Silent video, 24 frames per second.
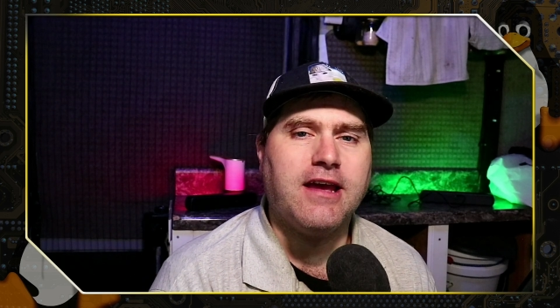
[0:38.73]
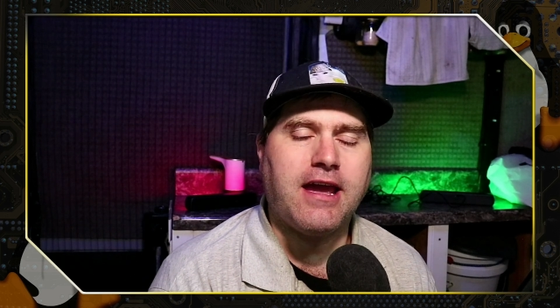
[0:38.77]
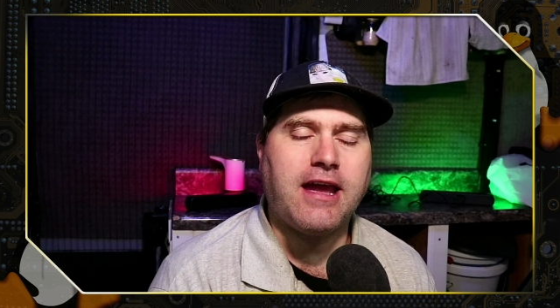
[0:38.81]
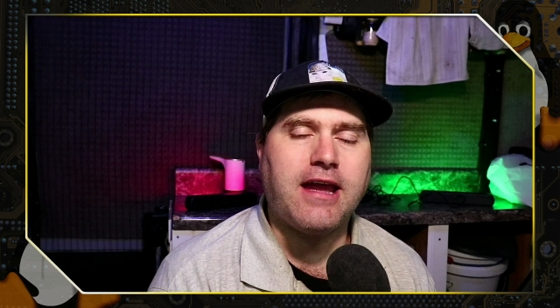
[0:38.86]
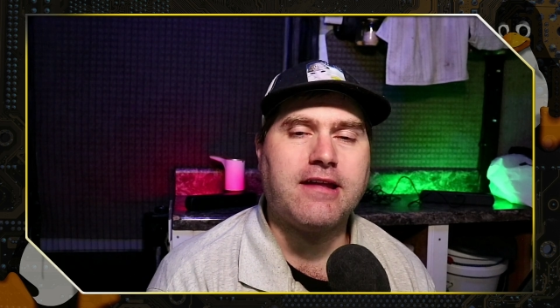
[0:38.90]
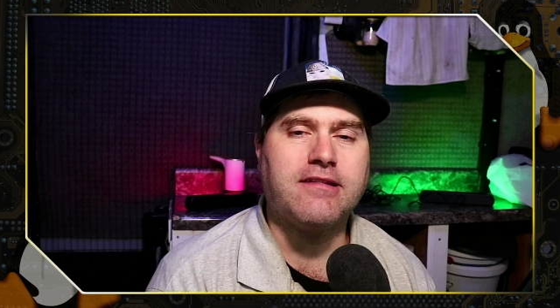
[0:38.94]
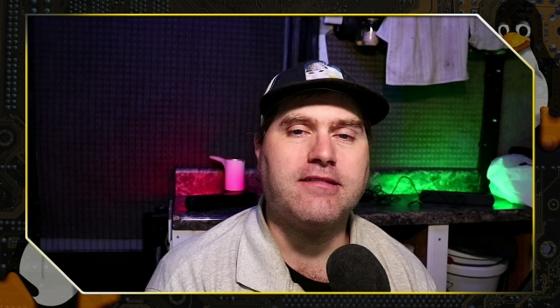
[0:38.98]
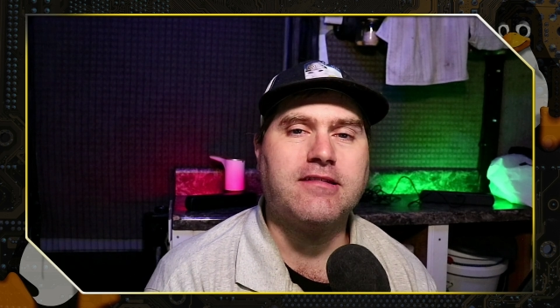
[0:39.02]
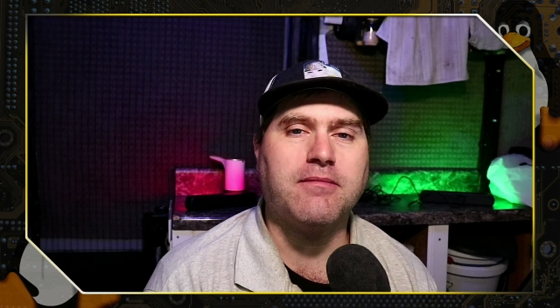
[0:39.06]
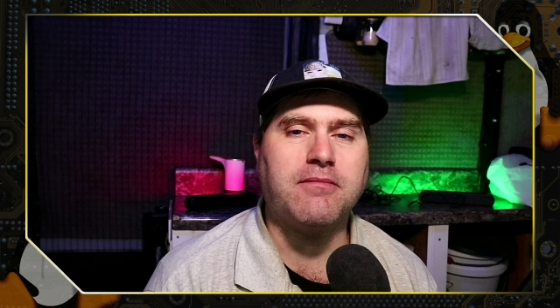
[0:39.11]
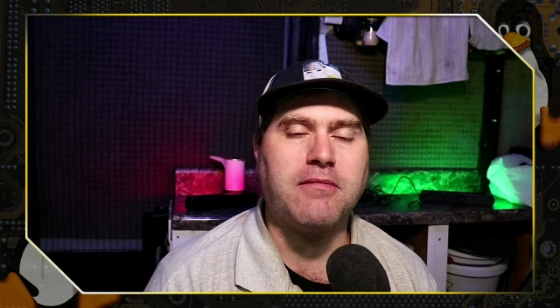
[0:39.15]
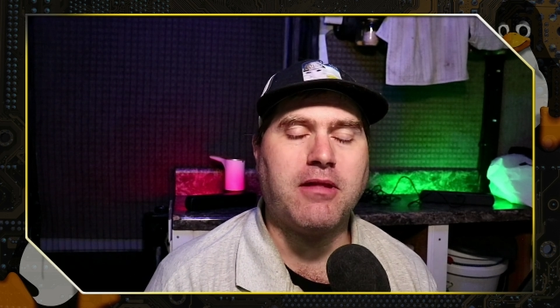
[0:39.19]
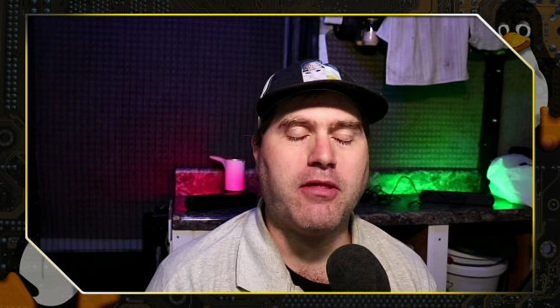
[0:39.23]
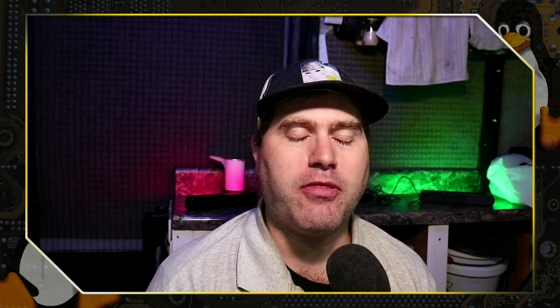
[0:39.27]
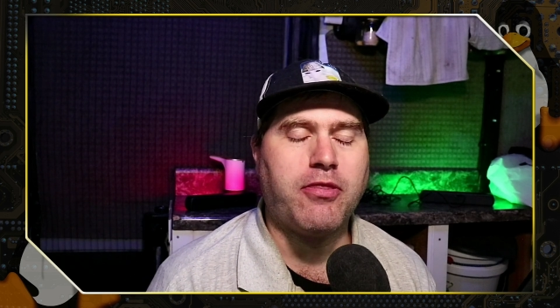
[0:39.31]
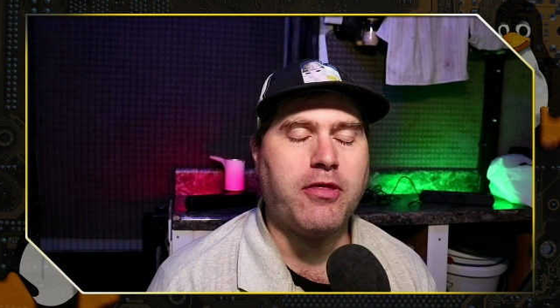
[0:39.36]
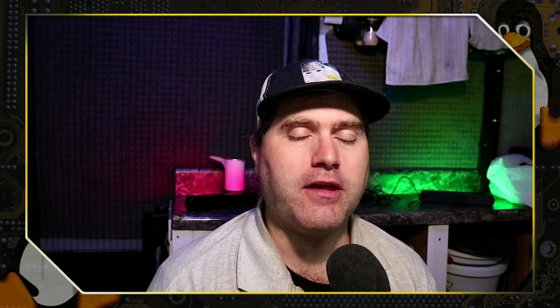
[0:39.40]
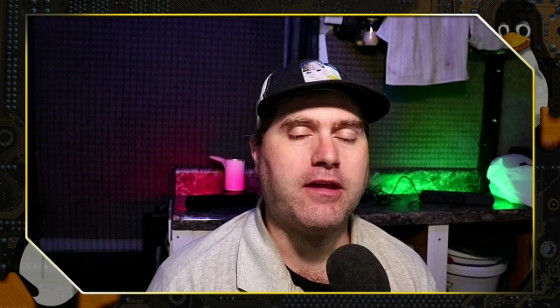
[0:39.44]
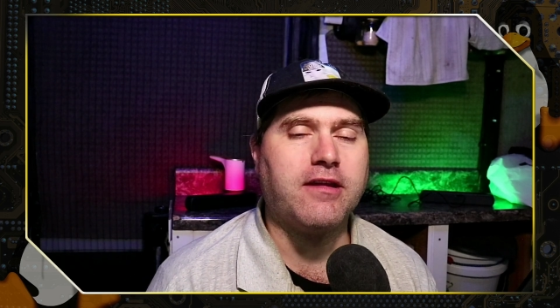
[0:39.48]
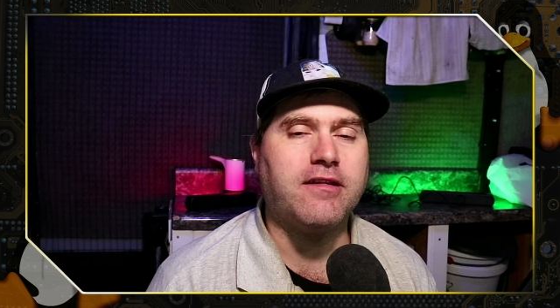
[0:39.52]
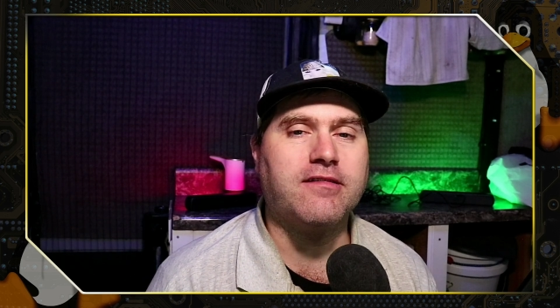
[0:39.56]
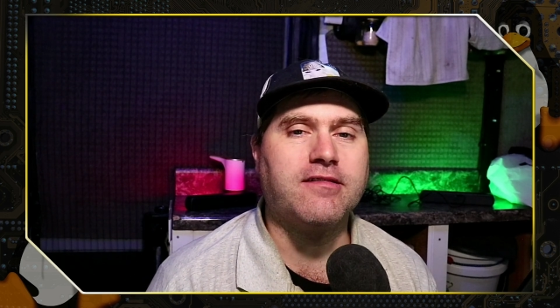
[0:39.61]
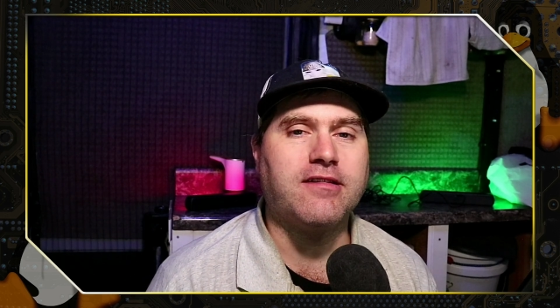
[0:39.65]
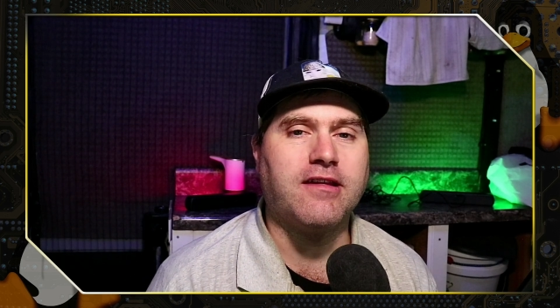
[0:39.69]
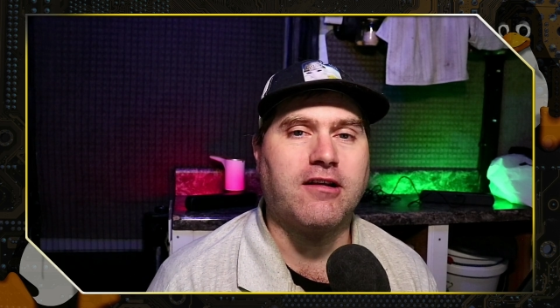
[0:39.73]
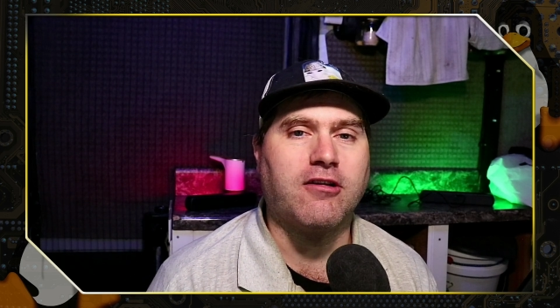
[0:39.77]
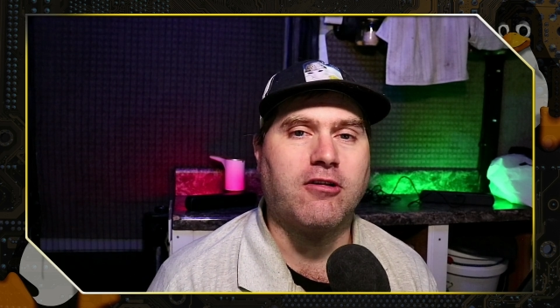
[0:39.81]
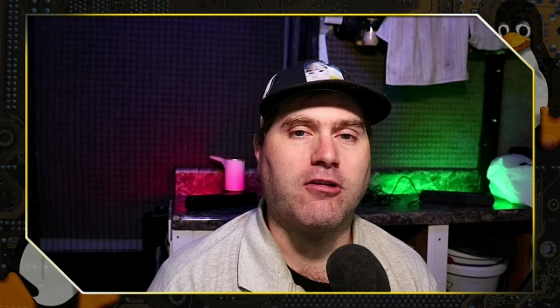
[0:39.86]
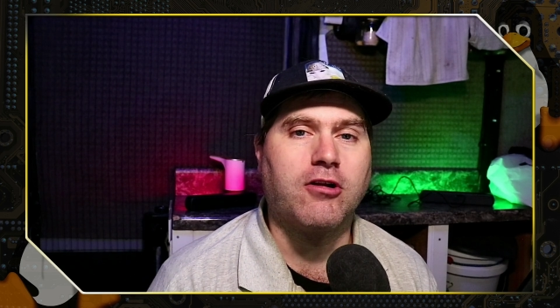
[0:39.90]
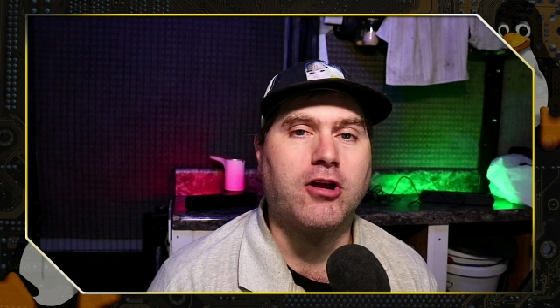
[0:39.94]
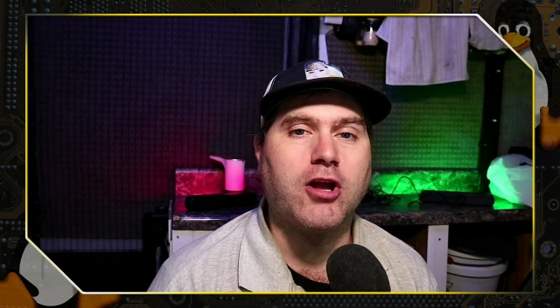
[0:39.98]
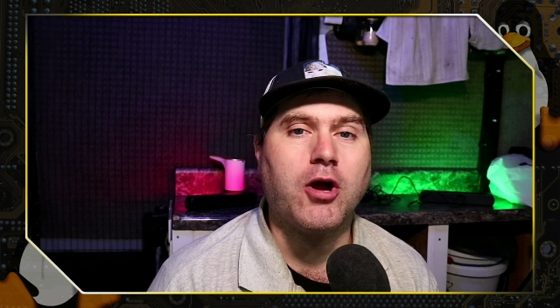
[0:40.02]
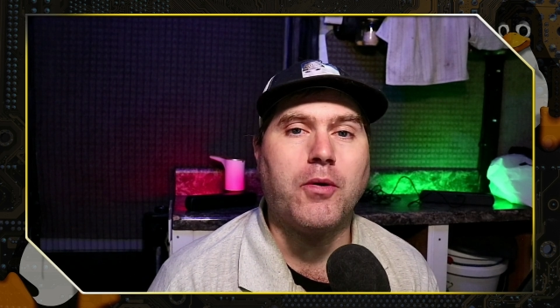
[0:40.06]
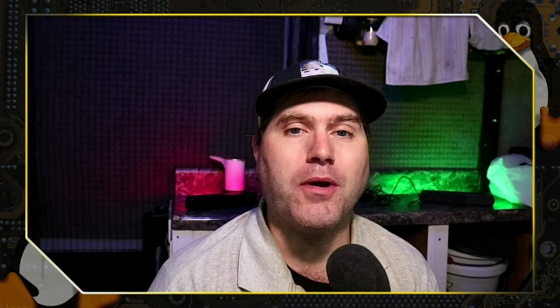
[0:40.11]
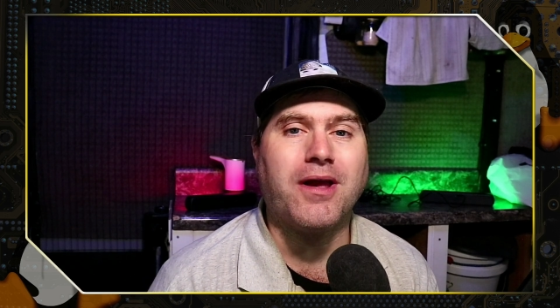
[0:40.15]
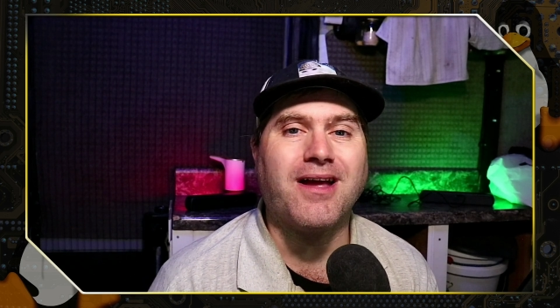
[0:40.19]
and some of the things that
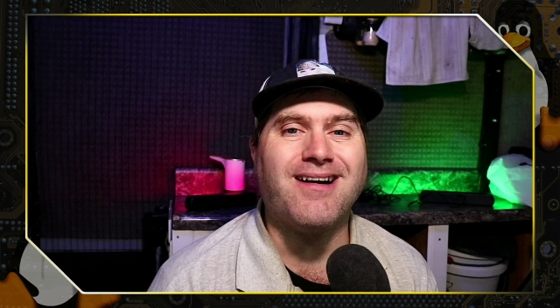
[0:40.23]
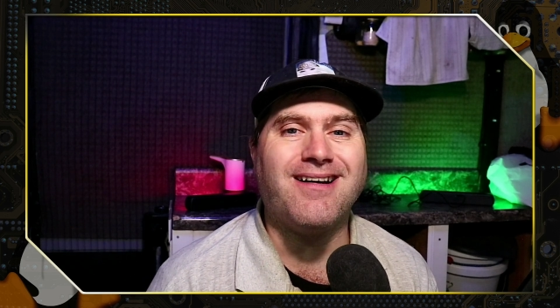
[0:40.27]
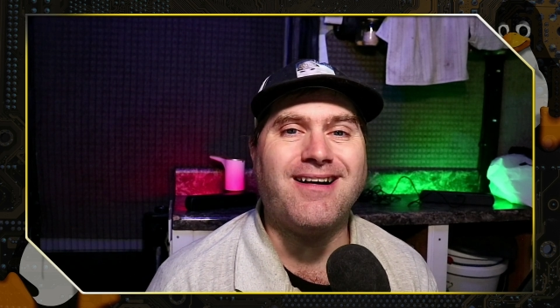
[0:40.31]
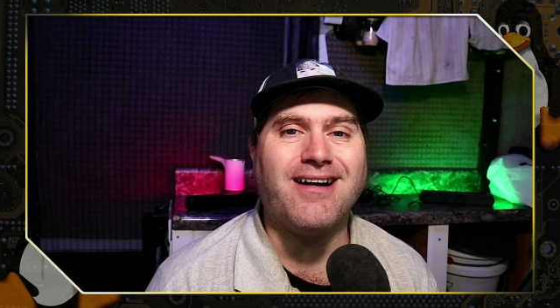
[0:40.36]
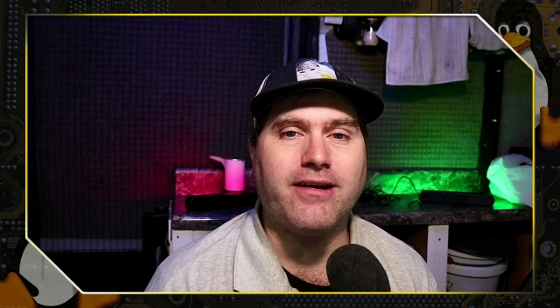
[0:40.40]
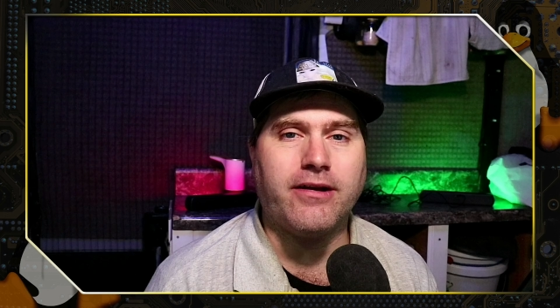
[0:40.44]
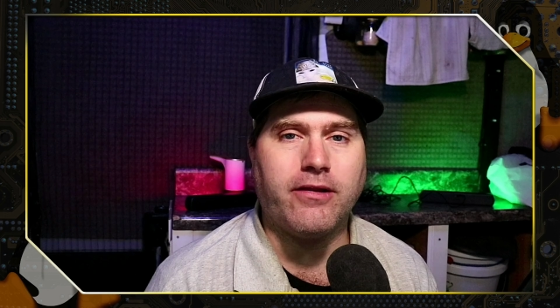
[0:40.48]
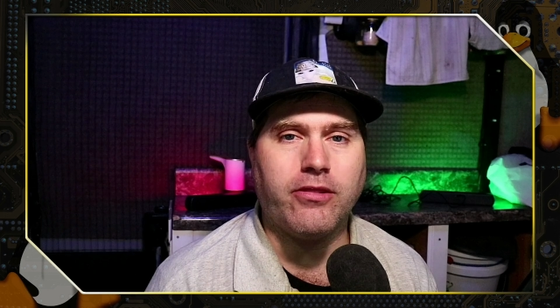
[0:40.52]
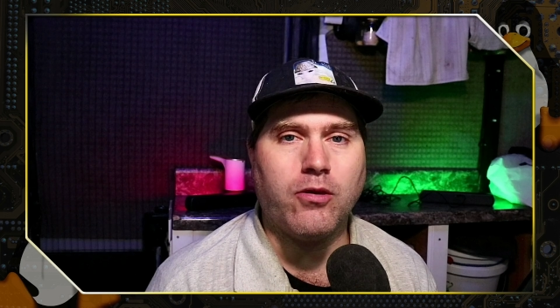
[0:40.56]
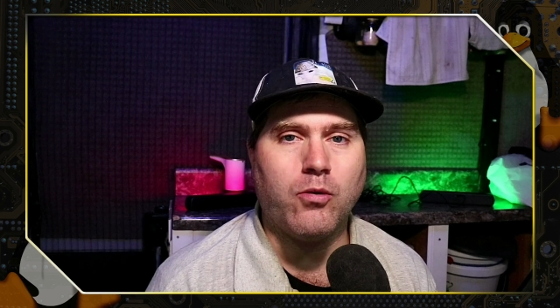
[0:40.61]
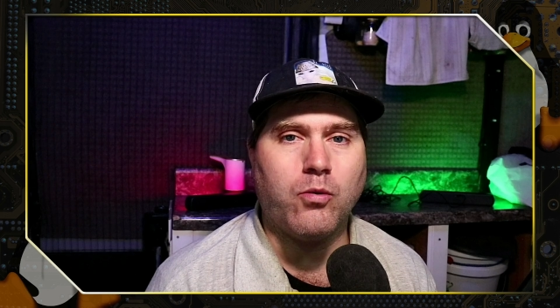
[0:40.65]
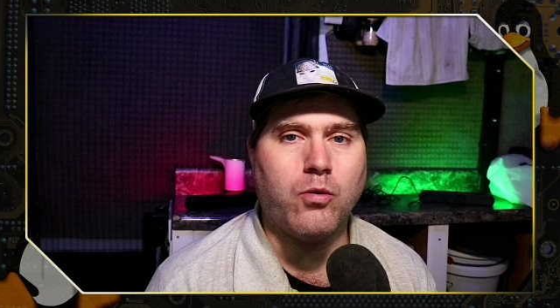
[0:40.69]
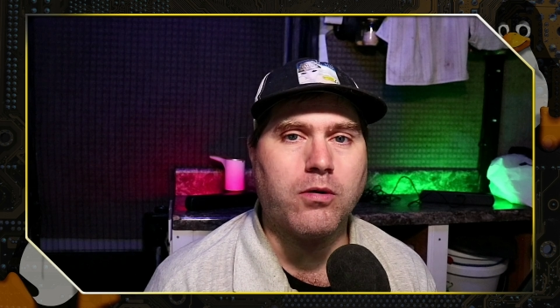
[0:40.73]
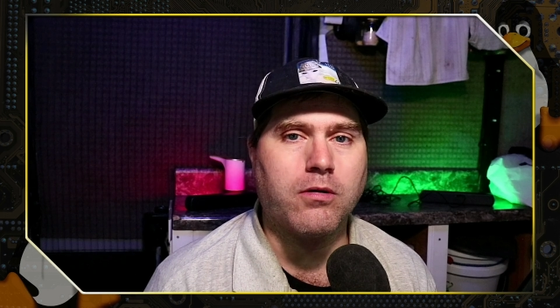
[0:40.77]
are going on in the